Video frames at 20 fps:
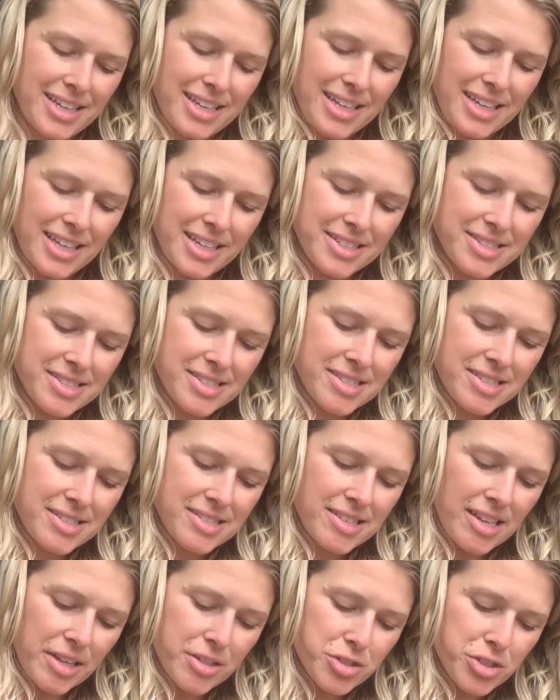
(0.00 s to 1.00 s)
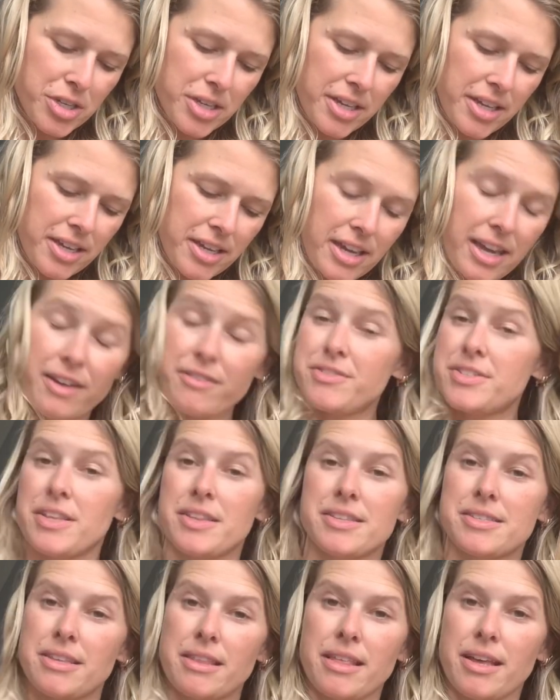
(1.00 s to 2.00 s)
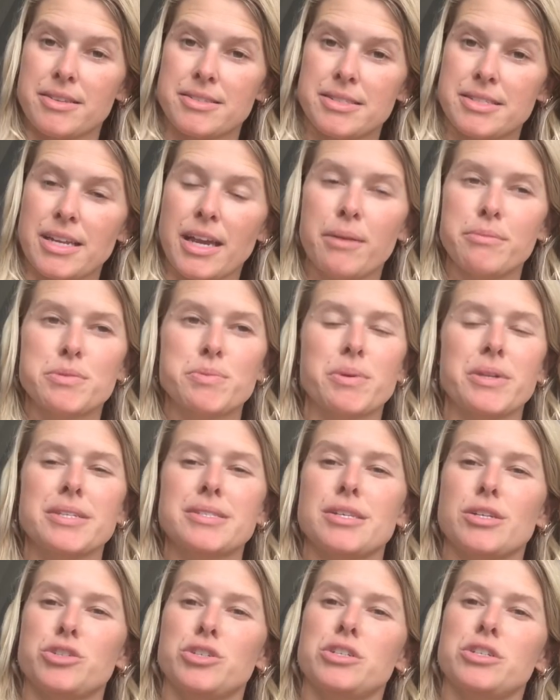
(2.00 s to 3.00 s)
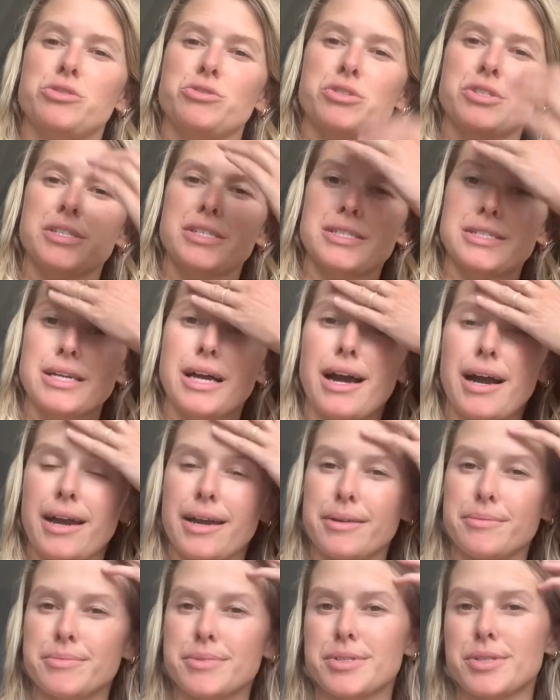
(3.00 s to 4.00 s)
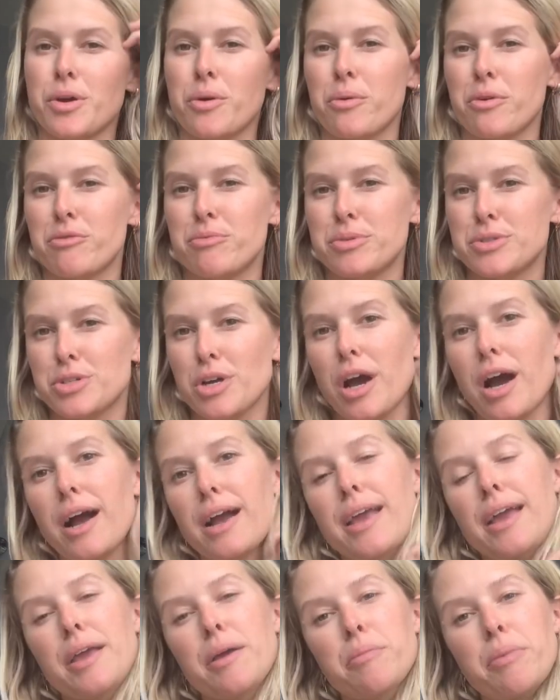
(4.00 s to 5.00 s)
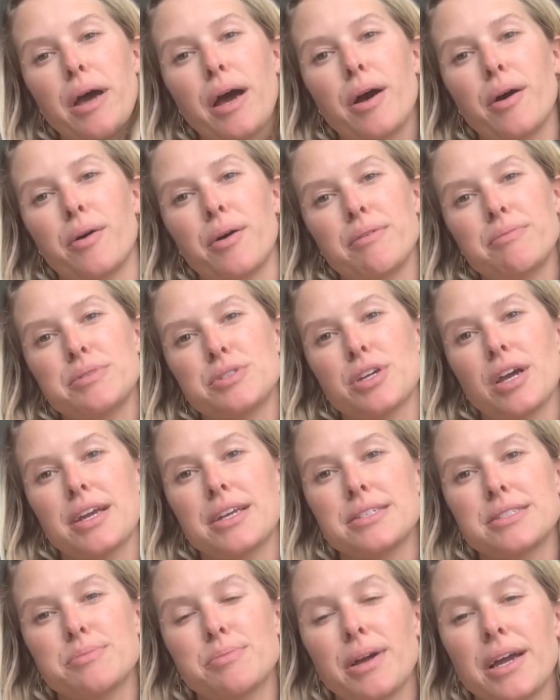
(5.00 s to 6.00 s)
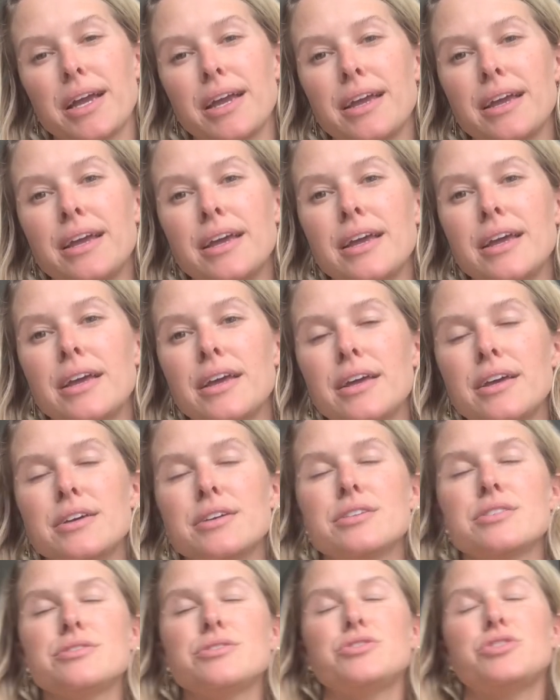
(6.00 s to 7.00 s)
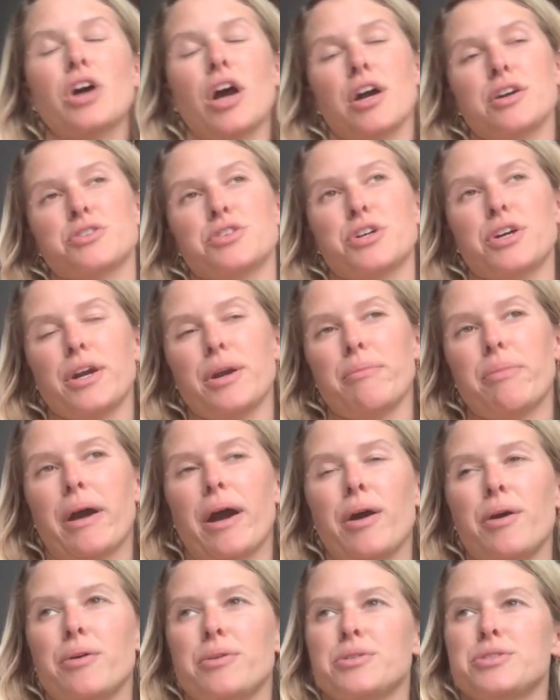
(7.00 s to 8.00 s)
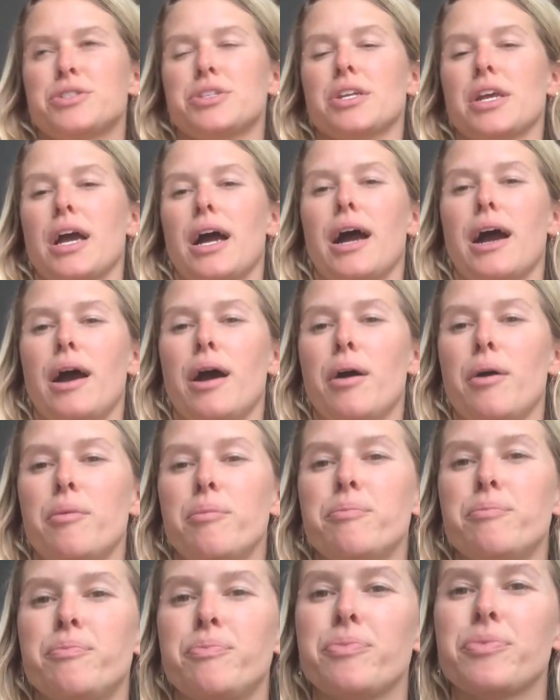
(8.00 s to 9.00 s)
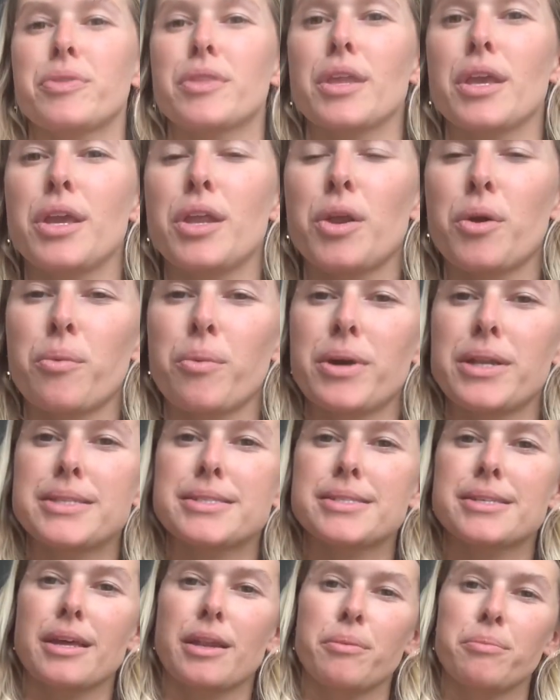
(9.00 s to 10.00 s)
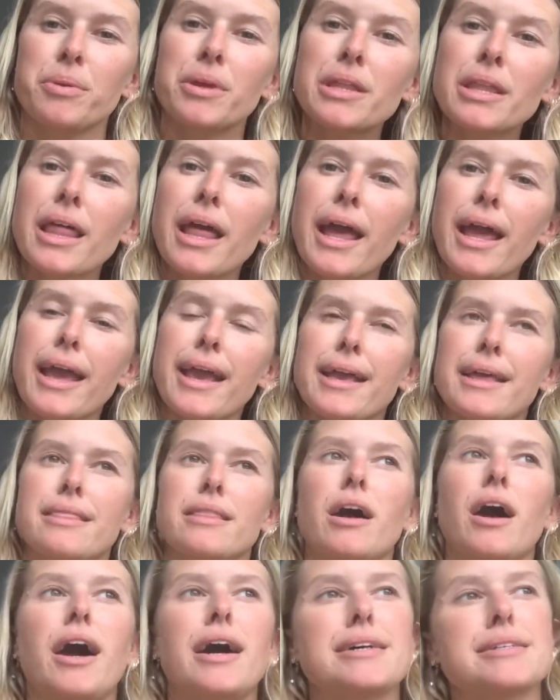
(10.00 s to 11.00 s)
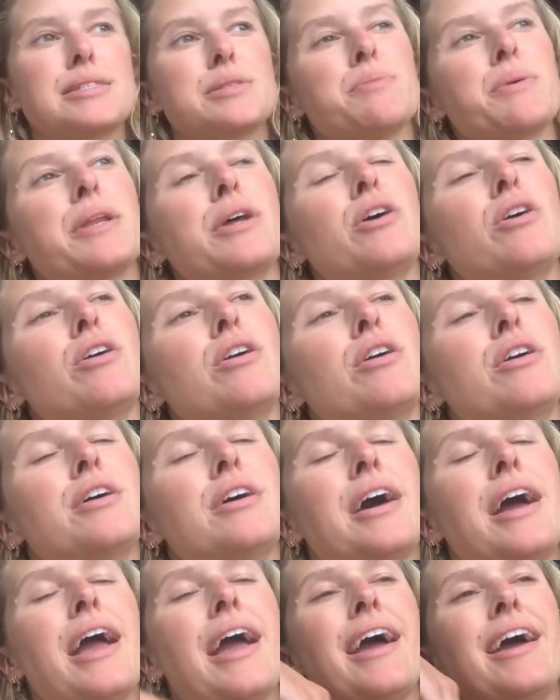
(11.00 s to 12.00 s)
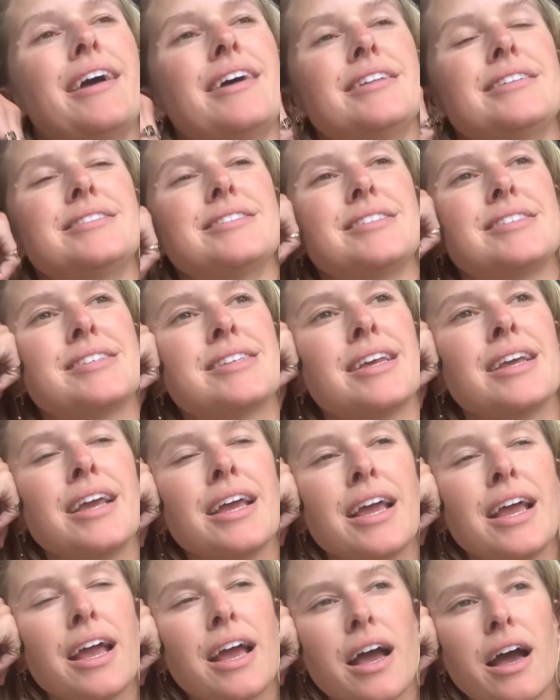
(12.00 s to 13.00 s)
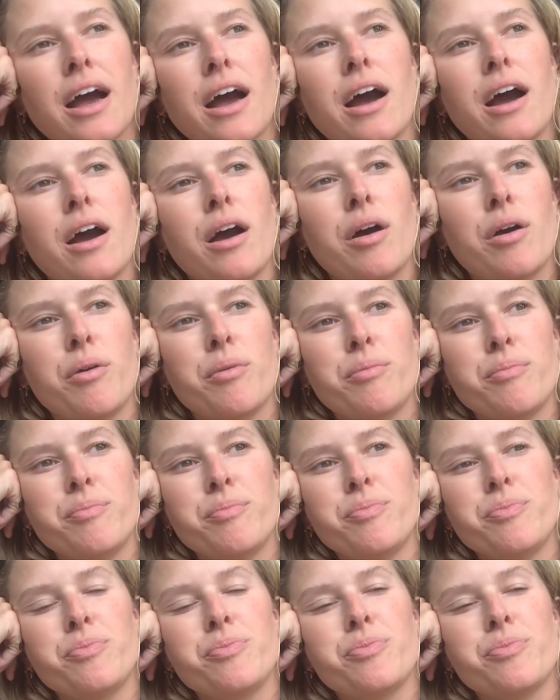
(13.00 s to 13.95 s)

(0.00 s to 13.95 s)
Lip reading: I've said this 1,000 times, but it's such an interesting time. So I've been talking to my doctor about, what it's going to be like at the hospital. And I